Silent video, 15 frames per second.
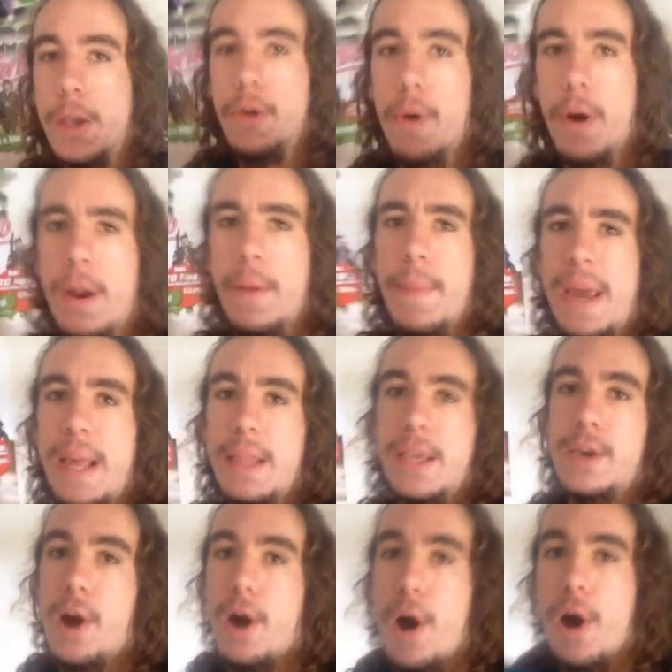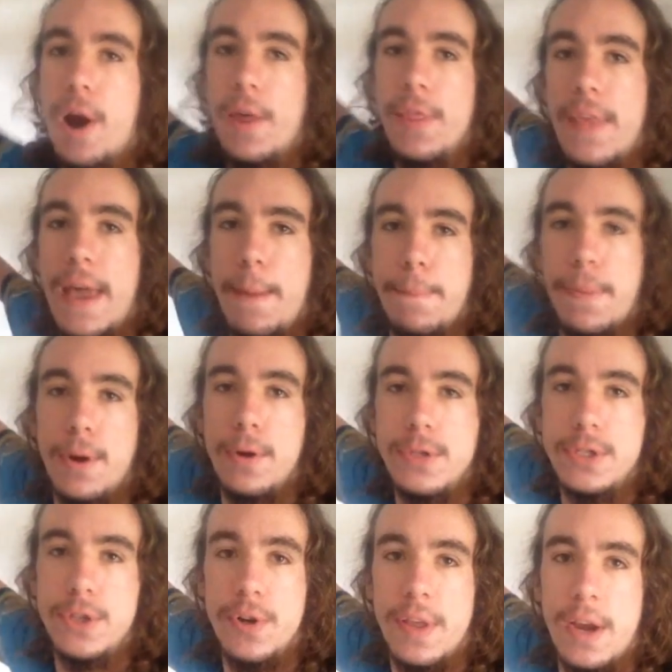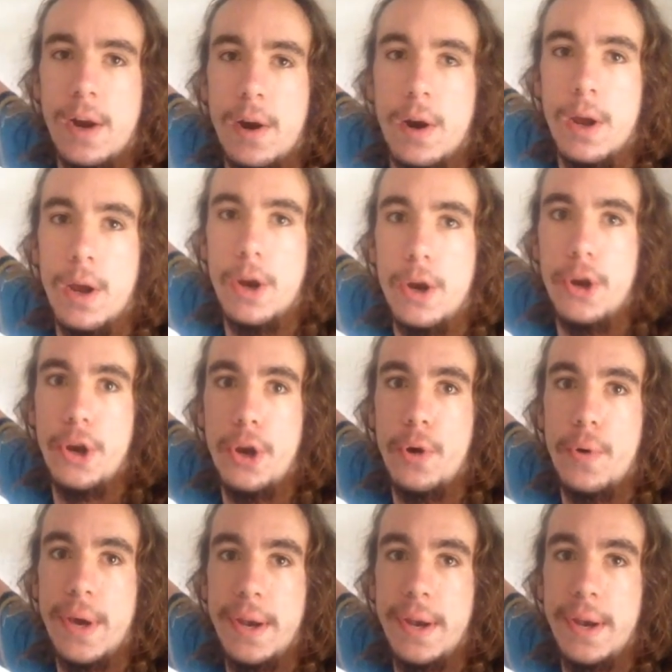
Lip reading: You want to make the car on that poster there? Do